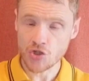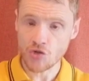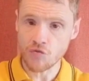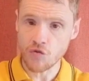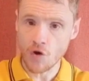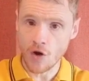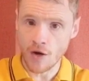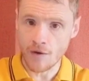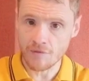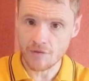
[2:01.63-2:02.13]

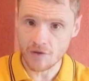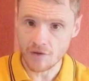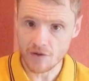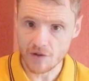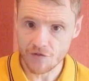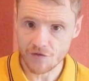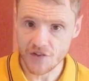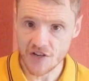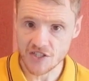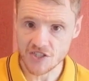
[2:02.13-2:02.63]
Survival of
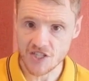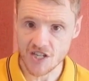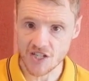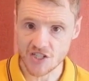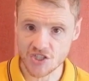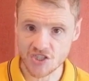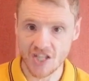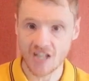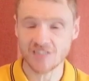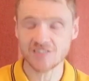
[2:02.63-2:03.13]
the
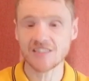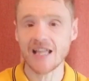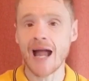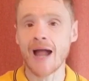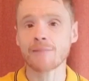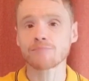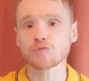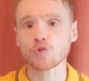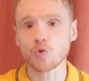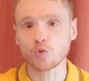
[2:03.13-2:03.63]
fittest.
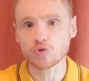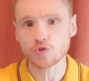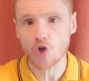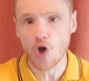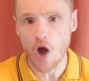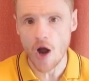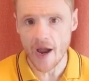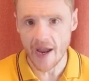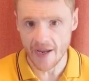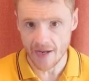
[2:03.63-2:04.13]
Adapt or
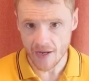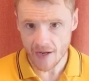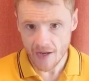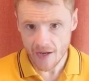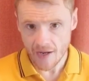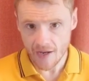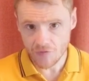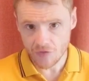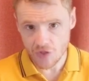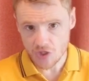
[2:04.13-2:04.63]
die.
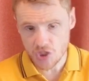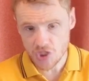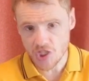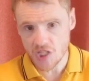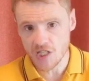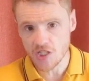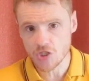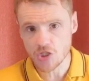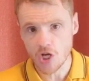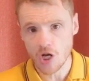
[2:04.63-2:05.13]
If the
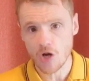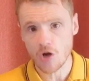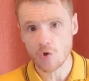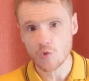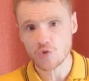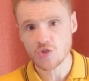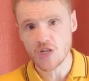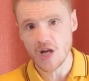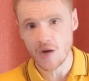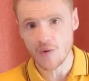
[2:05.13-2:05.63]
sea
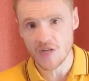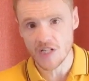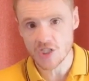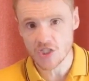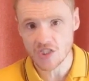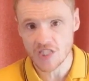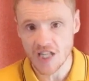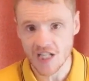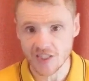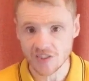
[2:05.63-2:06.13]
turtles go
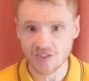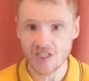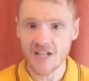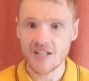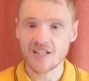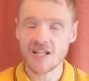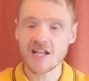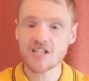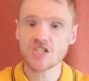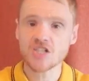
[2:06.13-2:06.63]
extinct,
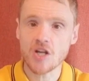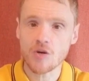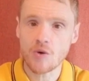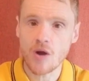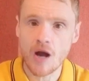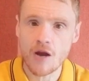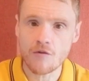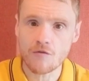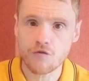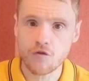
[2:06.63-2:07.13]
that's their
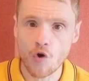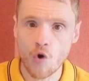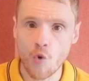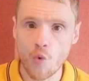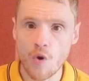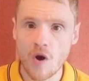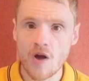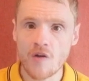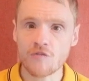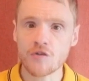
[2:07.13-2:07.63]
own
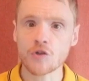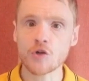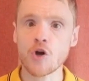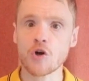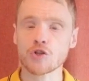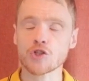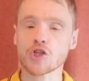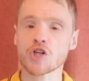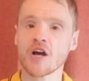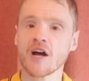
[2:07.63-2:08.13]
fault for
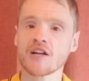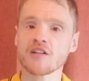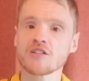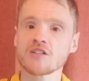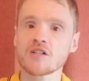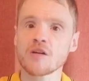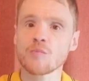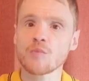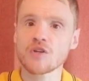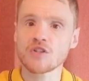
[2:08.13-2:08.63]
not
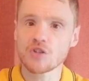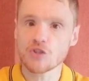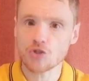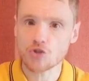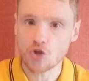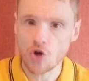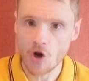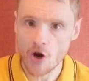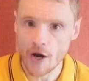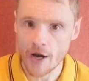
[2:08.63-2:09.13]
changing with the
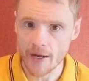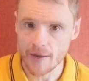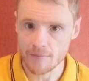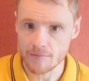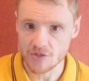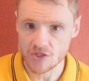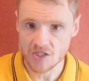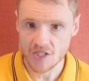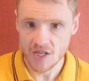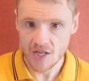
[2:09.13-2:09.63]

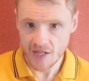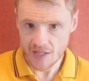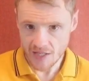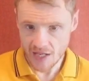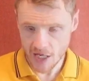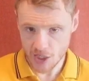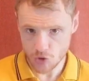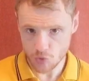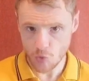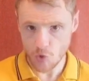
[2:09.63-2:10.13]
times.
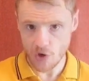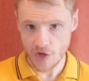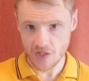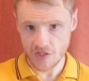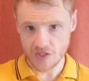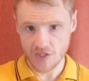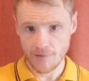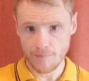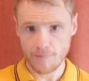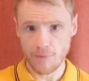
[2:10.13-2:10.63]
That's why
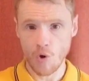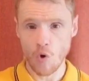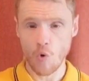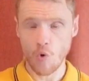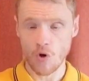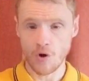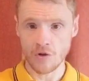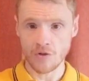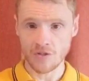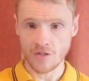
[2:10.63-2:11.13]
it's
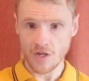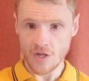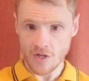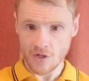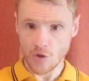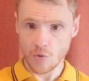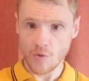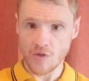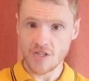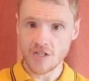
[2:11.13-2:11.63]
important
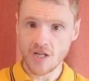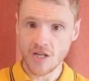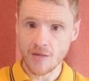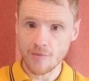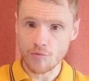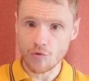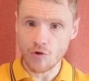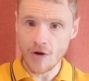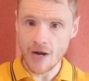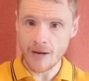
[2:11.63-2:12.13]
that we
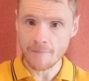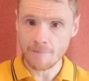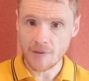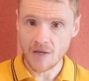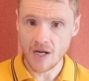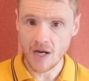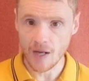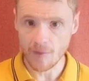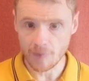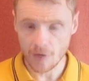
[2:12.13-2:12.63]
keep
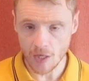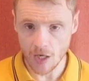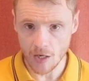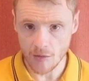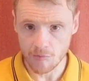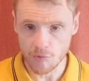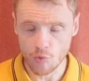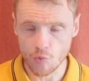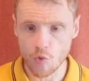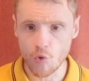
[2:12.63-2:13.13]
ramping up
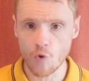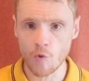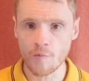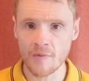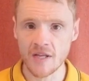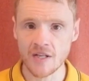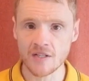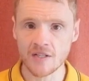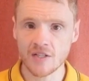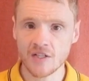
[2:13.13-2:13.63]
global
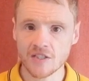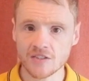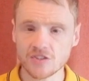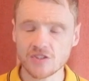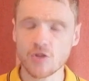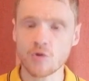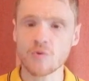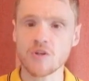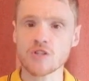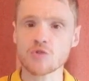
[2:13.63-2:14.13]
warming
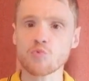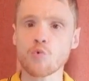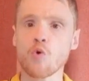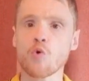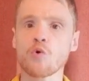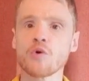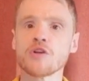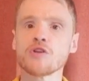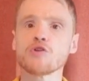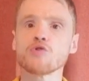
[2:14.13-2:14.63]
until this
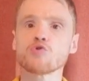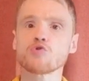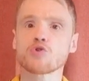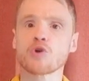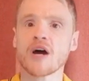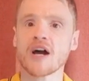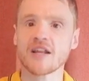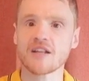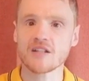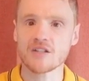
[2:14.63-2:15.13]
war in
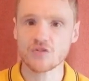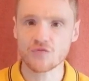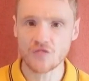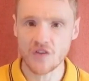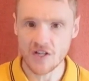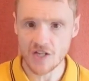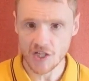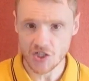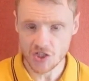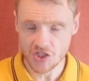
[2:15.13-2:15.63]
Ukraine is
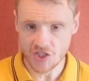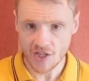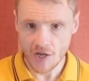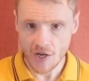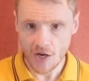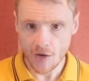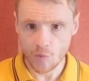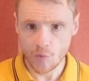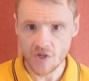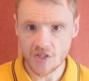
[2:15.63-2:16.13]
finished
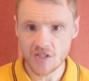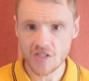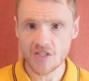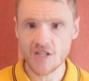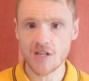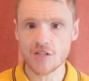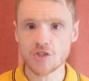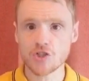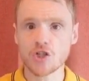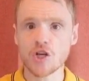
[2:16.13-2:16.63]
and we can
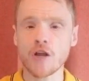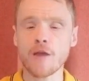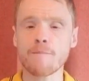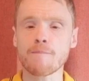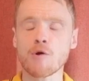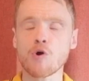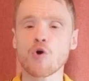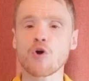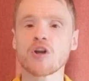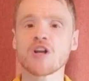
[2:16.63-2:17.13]
get
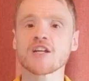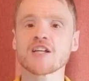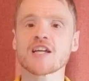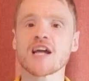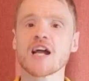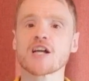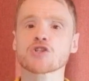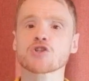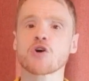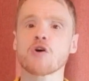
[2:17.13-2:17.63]
cheap oil and
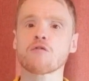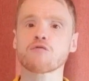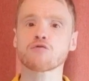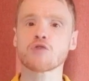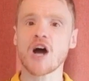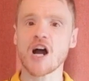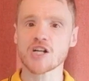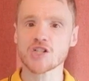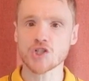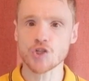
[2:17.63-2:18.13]
gas off
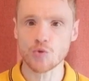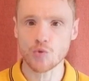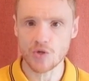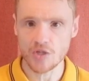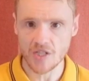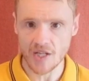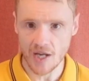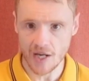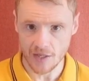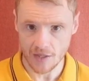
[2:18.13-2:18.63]
Russia
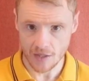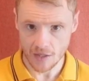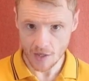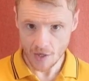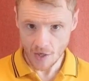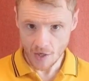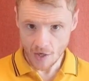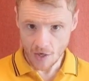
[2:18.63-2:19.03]
again.